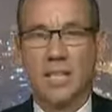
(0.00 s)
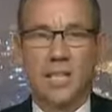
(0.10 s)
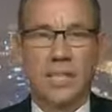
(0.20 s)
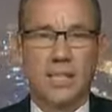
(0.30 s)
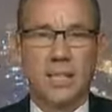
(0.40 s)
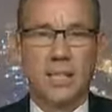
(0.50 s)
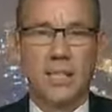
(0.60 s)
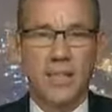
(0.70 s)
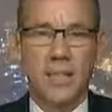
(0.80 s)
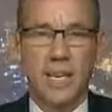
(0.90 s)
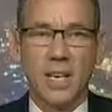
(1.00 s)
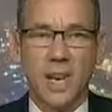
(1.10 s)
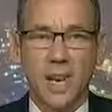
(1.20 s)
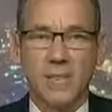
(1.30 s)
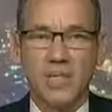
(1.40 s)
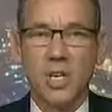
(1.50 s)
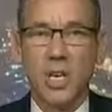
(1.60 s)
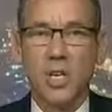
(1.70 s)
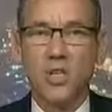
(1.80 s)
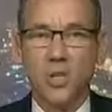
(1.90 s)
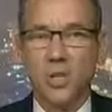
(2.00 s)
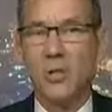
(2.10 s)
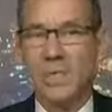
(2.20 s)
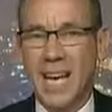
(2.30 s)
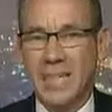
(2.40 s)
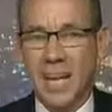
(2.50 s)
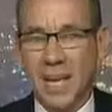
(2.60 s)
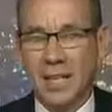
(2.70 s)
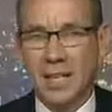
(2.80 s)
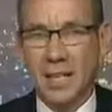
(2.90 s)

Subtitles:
living their lives to shoot at us.